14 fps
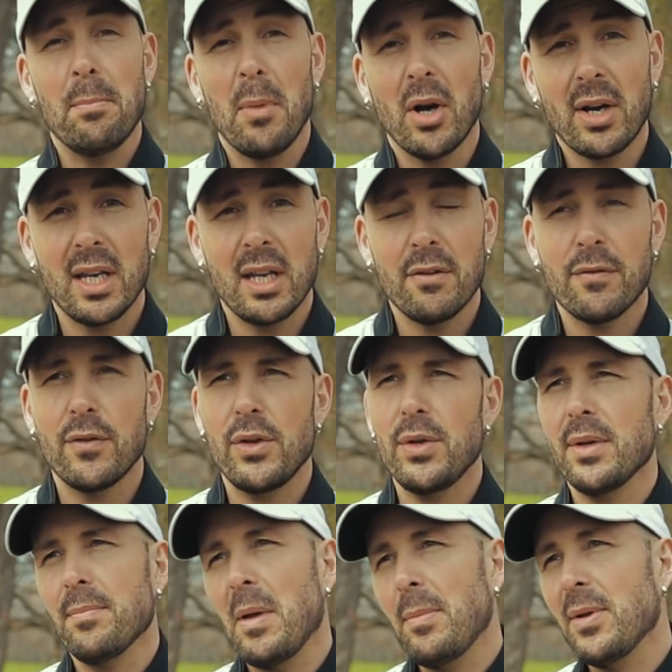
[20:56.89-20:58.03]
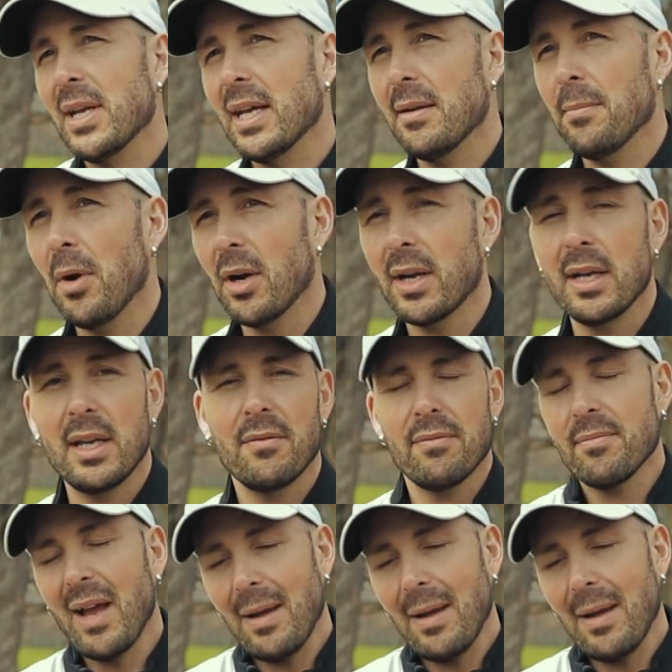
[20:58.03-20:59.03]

marketing for you, to maybe get in marketing.